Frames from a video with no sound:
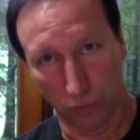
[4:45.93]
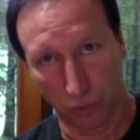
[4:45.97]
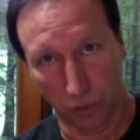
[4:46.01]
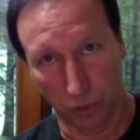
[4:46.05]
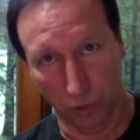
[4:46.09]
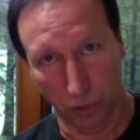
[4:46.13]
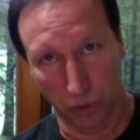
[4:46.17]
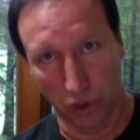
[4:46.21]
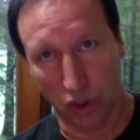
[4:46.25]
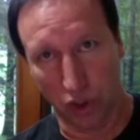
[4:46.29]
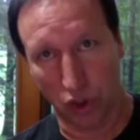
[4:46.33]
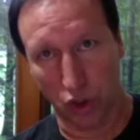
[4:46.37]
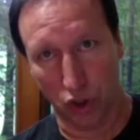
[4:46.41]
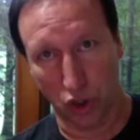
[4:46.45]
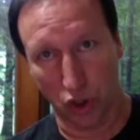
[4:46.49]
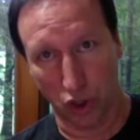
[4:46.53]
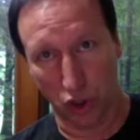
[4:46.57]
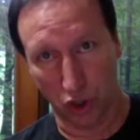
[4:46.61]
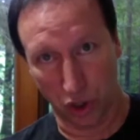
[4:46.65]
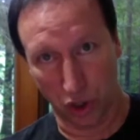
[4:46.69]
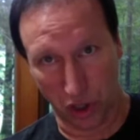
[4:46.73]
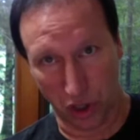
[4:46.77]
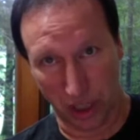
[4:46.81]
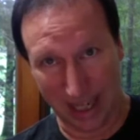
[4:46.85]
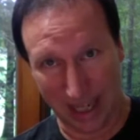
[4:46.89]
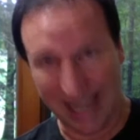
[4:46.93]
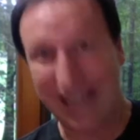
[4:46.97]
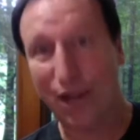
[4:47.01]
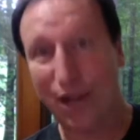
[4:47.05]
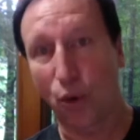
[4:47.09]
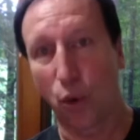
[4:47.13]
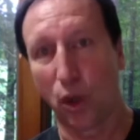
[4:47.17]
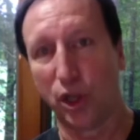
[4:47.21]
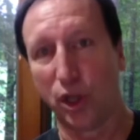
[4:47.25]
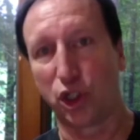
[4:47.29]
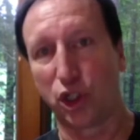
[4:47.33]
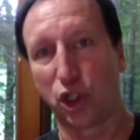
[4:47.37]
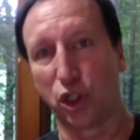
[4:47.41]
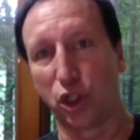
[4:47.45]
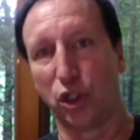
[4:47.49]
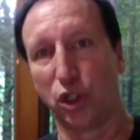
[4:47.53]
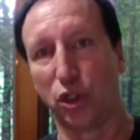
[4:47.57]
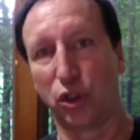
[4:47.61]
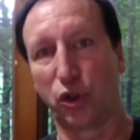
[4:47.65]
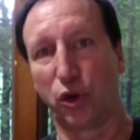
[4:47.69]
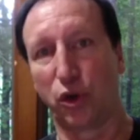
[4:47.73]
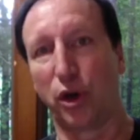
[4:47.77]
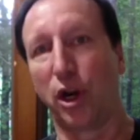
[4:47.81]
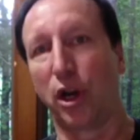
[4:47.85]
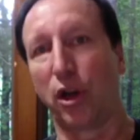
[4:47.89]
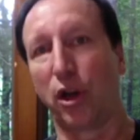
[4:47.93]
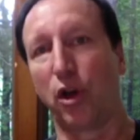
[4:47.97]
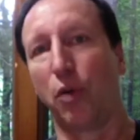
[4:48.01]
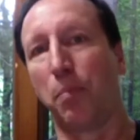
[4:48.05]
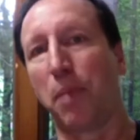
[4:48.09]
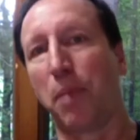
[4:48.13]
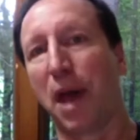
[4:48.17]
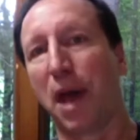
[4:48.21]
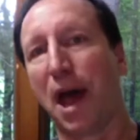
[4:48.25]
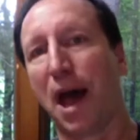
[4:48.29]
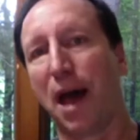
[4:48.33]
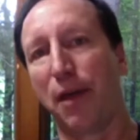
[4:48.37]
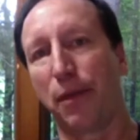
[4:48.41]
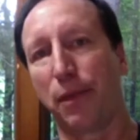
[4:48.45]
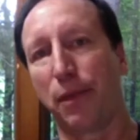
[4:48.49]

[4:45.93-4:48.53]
sequential critical path